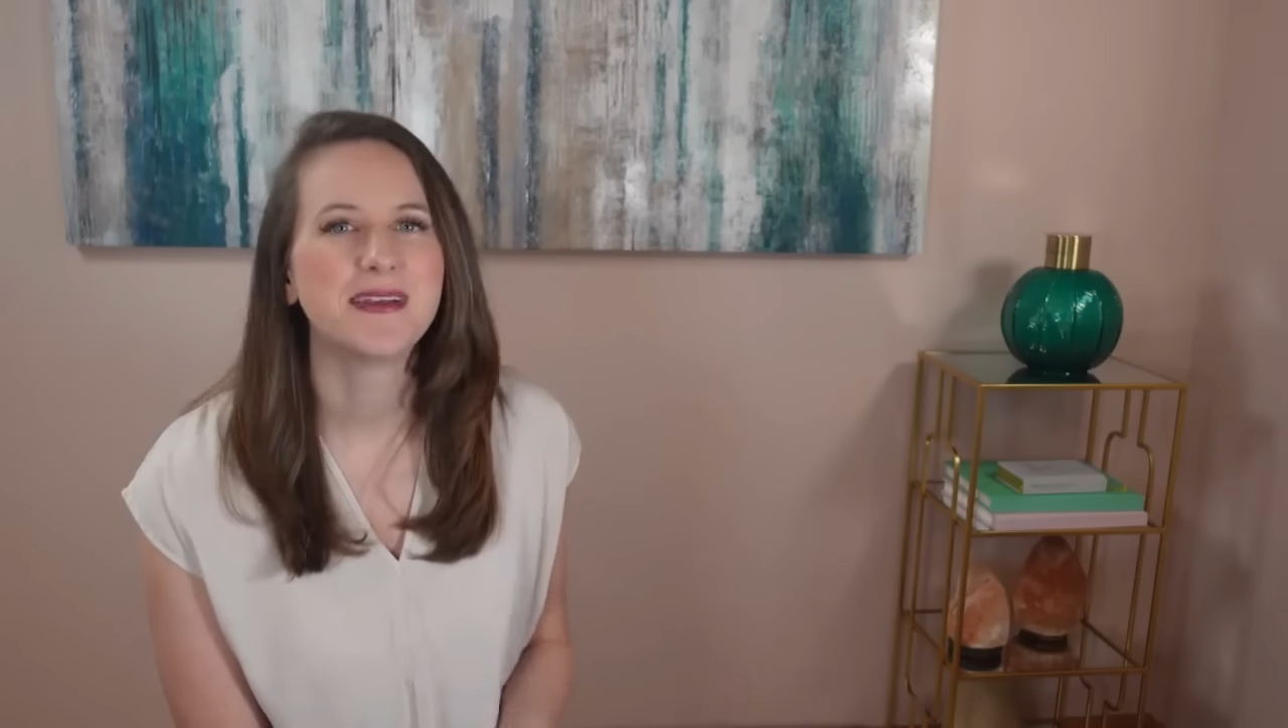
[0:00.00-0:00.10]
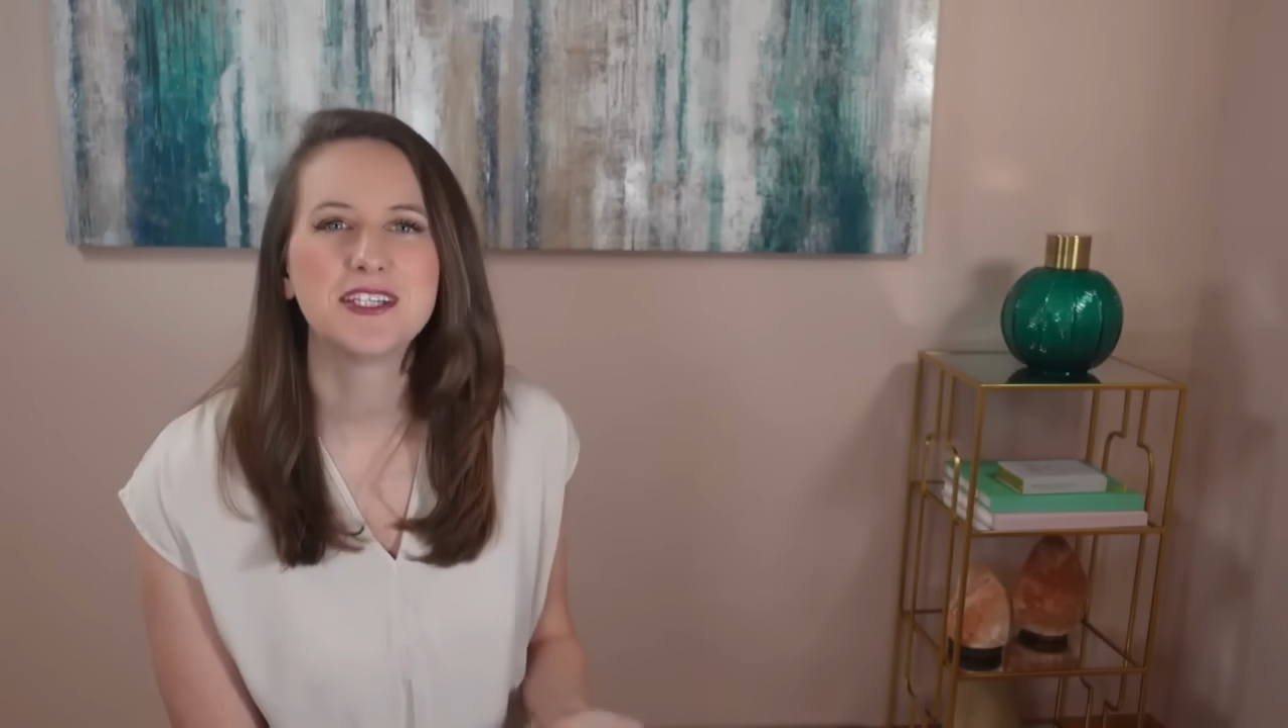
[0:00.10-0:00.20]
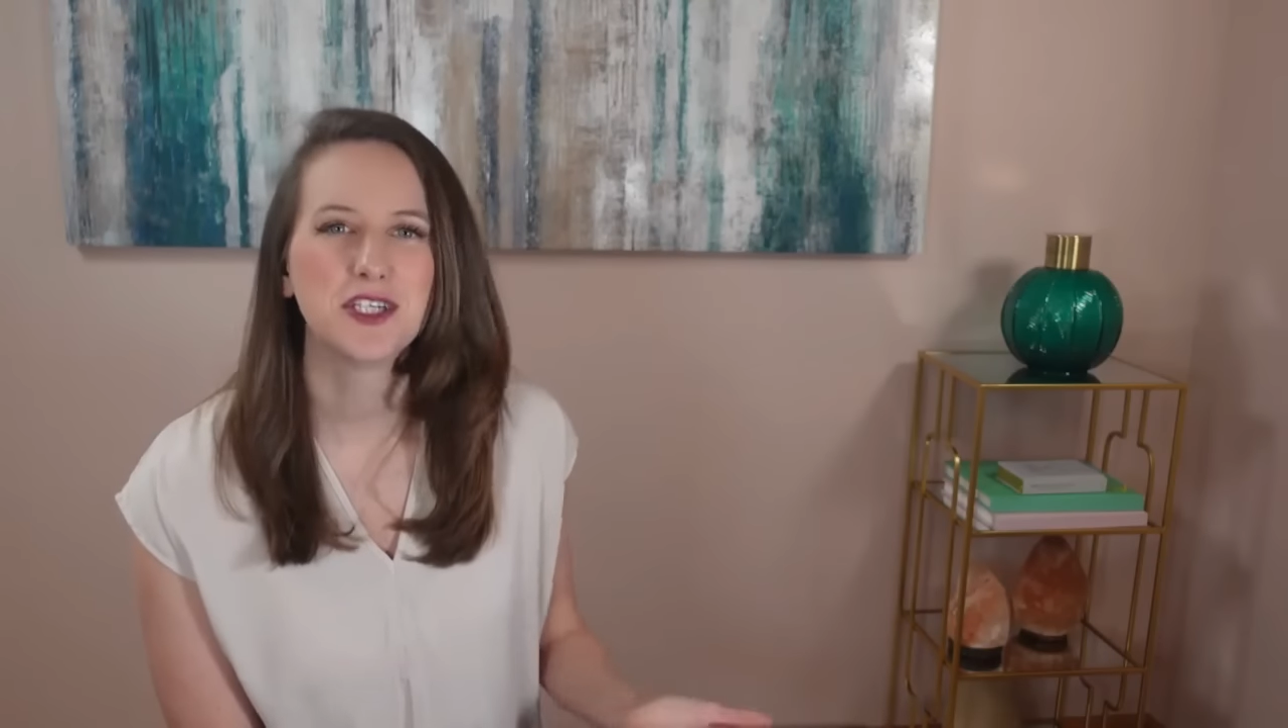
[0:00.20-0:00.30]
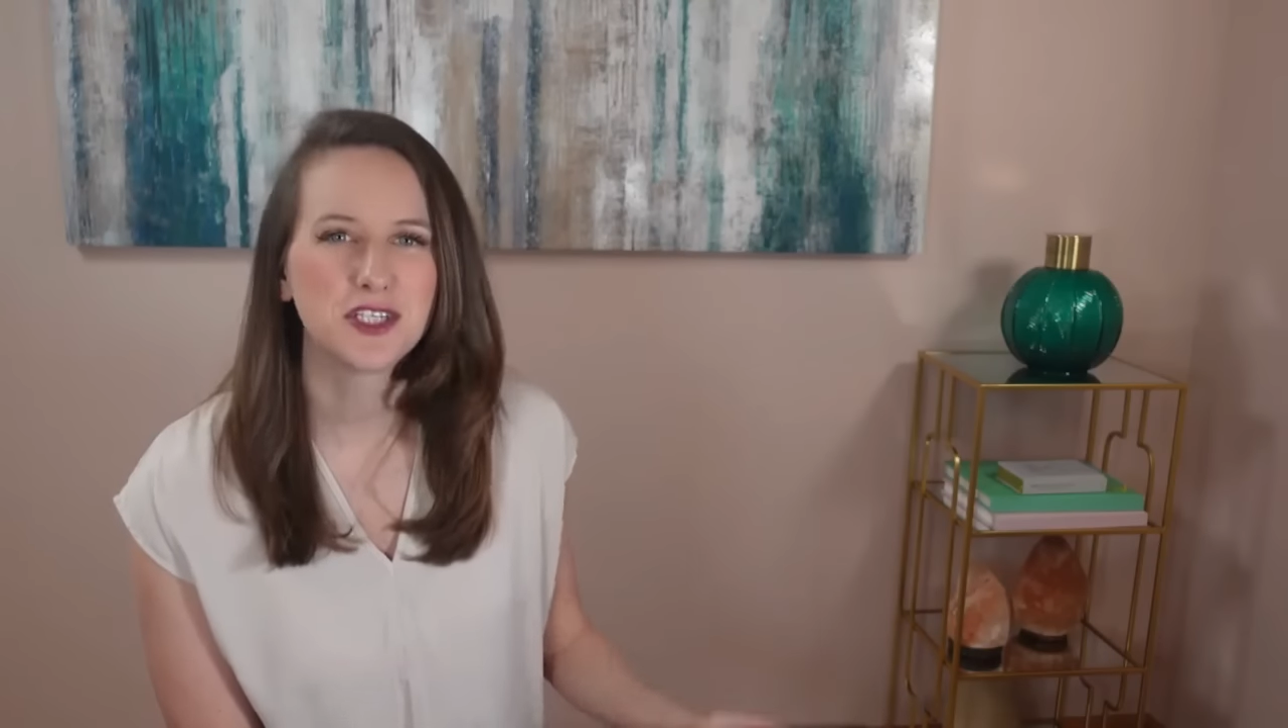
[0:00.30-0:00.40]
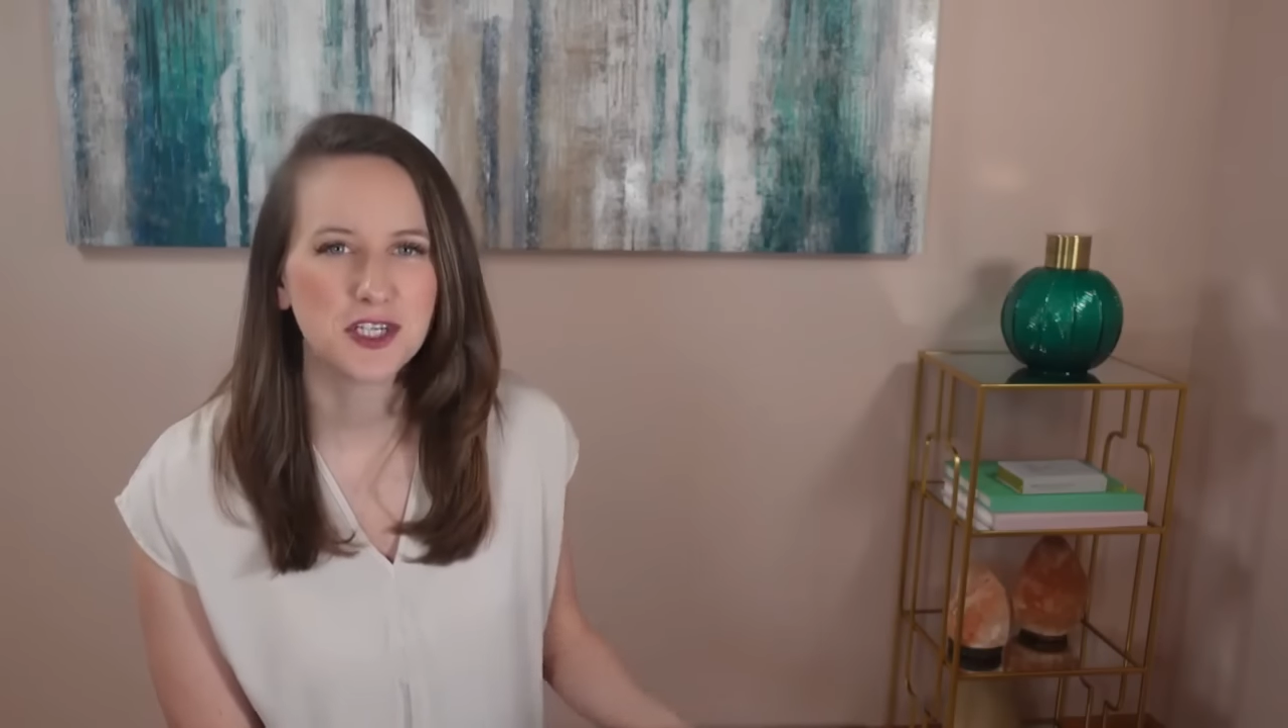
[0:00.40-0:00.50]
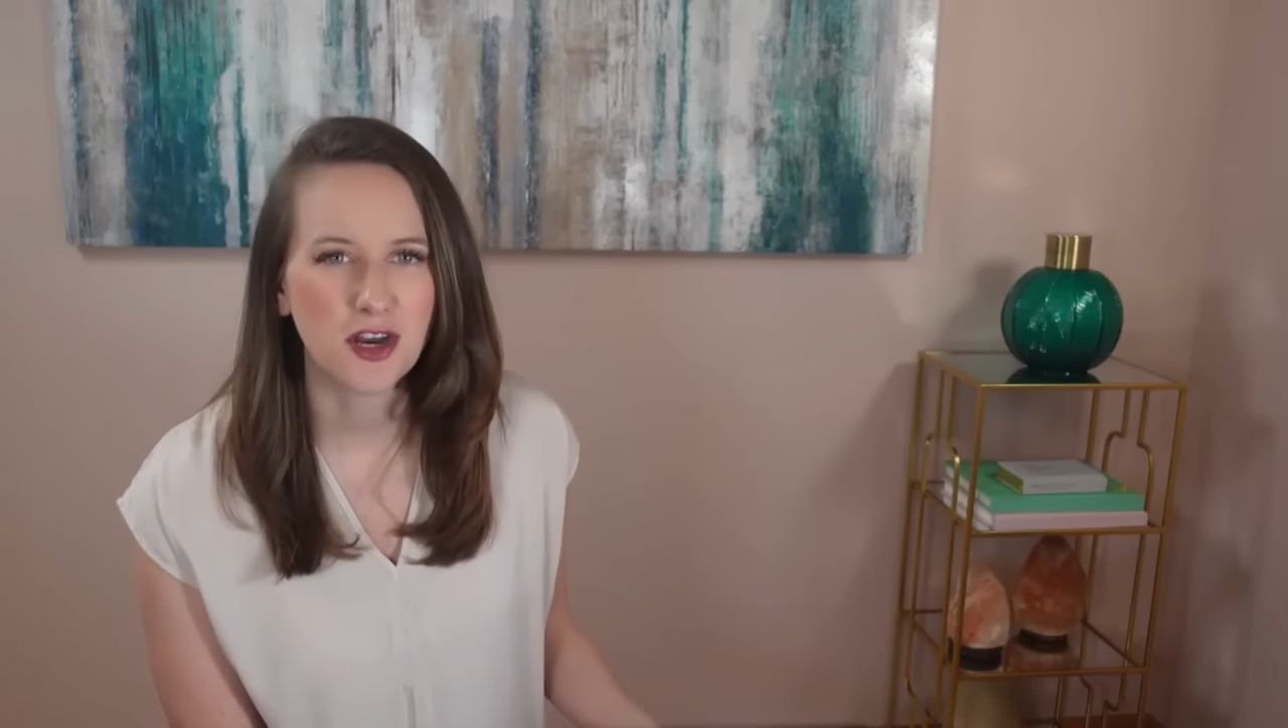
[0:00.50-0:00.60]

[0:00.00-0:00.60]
is just a